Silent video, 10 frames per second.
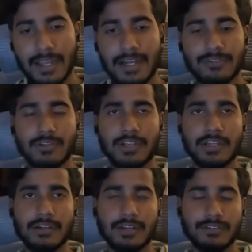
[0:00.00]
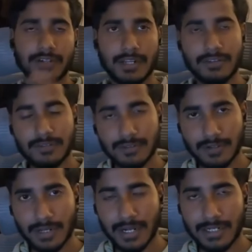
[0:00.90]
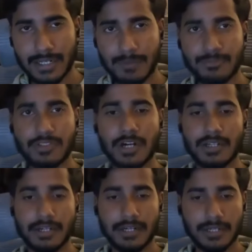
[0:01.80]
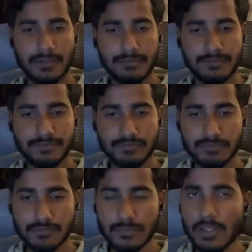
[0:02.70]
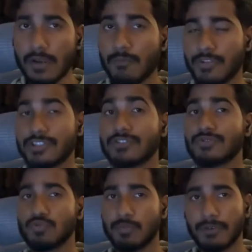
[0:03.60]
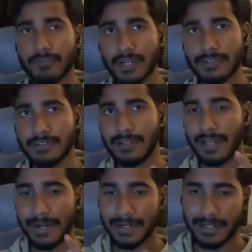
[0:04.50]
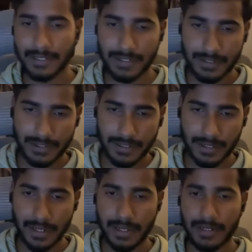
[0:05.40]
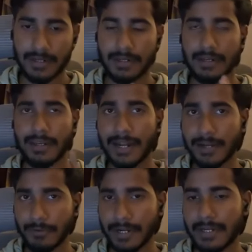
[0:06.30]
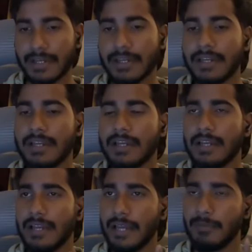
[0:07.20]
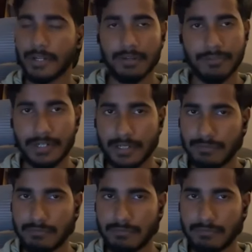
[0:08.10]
actually considered as a React app starter kit, which is super fast, lightning, and lightweight and beginner friendly.